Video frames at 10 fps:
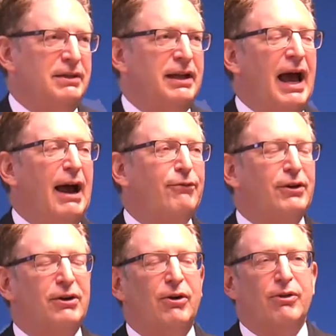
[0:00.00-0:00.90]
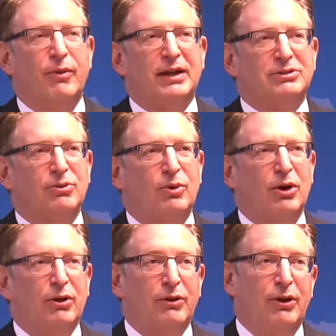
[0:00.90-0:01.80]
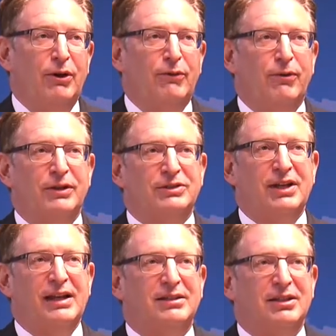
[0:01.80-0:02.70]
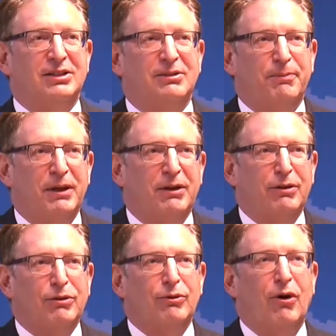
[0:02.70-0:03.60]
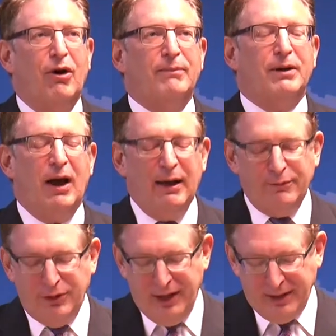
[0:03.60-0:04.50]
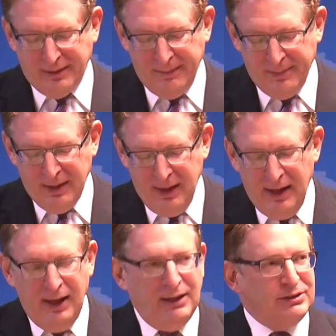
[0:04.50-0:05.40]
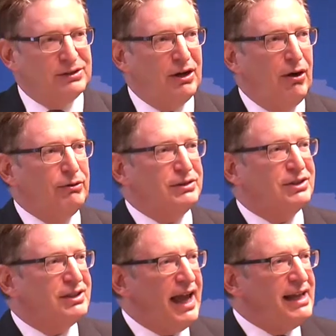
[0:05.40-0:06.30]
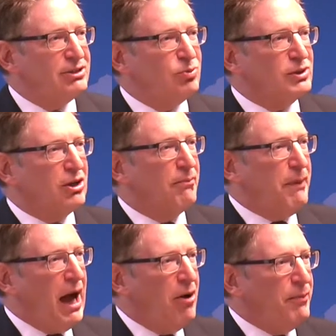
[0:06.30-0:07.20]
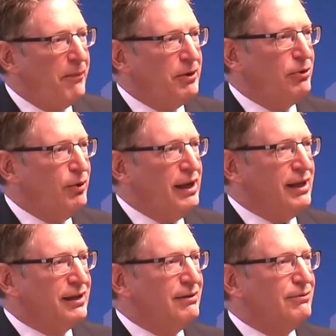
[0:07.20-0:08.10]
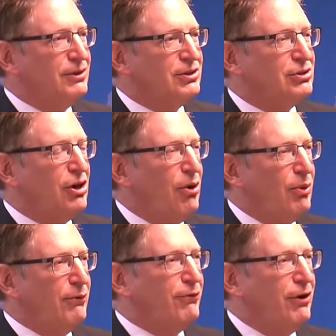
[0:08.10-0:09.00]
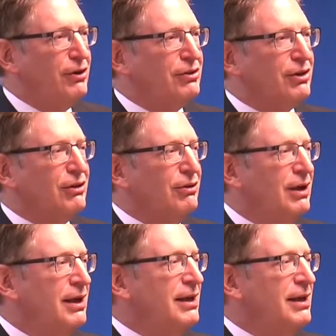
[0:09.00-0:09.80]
in Africa or the rest of the world for a state to disappear through armed conflict. So states which are palpably weak, which Joe referred to,